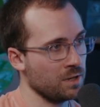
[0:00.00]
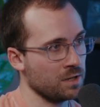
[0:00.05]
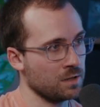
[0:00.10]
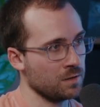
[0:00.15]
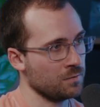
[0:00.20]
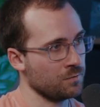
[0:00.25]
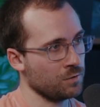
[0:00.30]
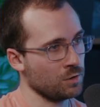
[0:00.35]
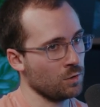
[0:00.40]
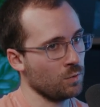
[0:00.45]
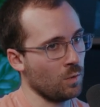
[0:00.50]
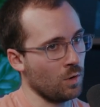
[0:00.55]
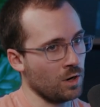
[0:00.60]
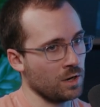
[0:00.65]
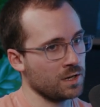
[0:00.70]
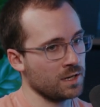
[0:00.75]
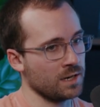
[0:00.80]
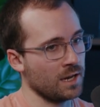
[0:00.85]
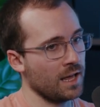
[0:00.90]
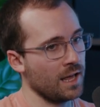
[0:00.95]
like if you're
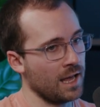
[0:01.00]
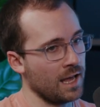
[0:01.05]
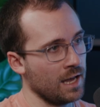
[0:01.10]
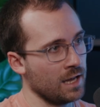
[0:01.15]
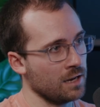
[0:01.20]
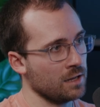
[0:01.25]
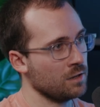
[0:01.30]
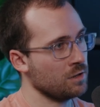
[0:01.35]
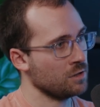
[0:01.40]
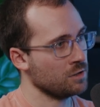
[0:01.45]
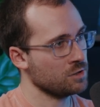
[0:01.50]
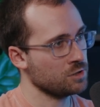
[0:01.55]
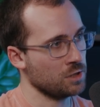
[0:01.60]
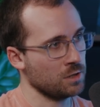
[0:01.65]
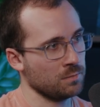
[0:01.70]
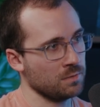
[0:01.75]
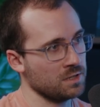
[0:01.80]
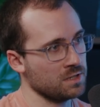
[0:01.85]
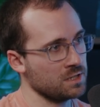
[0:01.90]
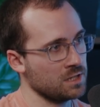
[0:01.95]
working ahead in your
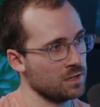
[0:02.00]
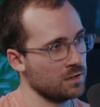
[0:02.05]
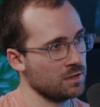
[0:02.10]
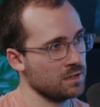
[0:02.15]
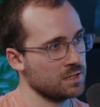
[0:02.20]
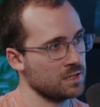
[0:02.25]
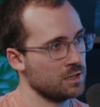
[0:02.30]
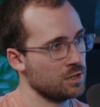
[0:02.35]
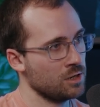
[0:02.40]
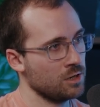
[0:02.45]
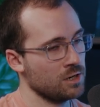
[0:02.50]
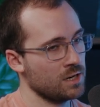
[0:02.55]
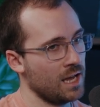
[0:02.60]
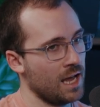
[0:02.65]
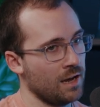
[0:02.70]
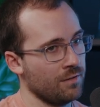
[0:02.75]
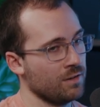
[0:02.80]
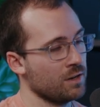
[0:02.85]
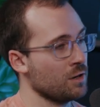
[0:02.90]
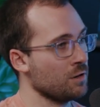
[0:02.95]
sermon series and you already
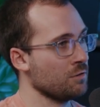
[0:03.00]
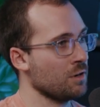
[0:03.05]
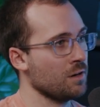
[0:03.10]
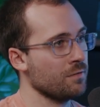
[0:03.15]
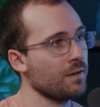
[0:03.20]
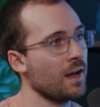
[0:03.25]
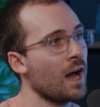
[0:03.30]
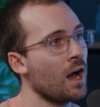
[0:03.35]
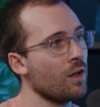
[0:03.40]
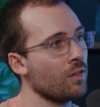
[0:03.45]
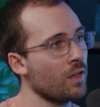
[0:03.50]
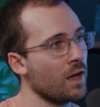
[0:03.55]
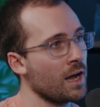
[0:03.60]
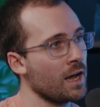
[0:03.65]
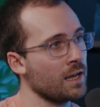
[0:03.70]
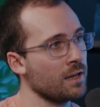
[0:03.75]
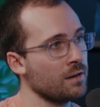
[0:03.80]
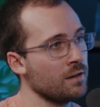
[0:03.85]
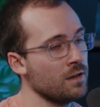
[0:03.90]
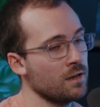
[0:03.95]
have like a rough
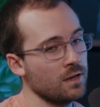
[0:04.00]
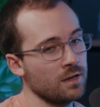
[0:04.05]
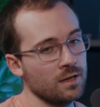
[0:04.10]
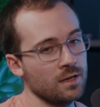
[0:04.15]
outline,